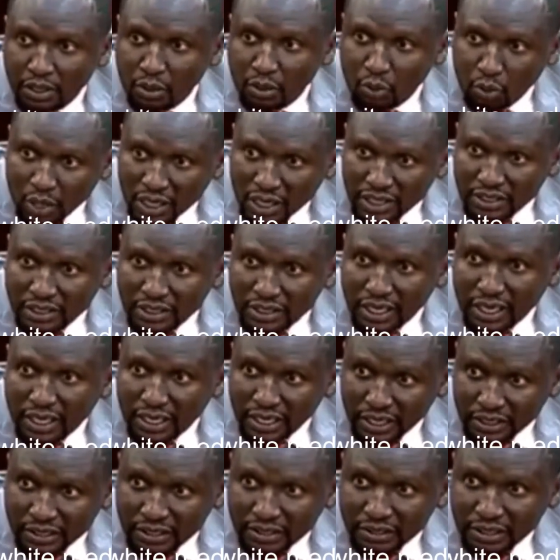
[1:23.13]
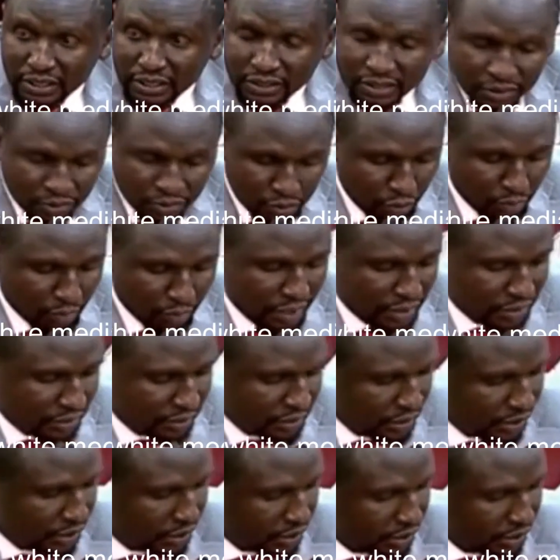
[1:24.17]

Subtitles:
once an exercise has commenced.